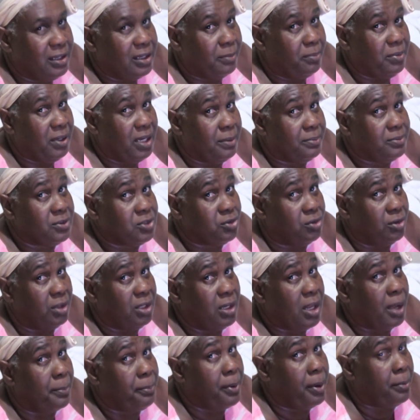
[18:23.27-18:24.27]

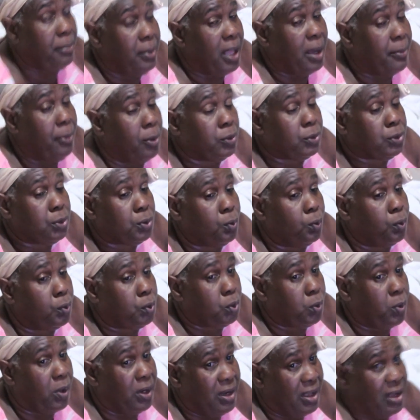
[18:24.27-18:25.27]
Debbie probably about
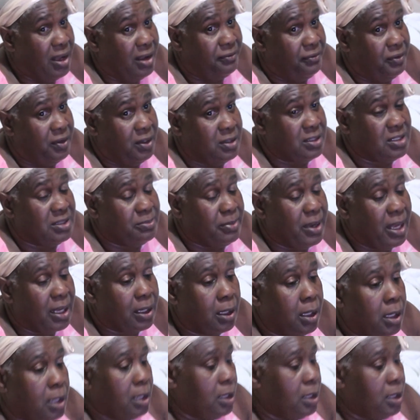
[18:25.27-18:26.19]
2.5 years back.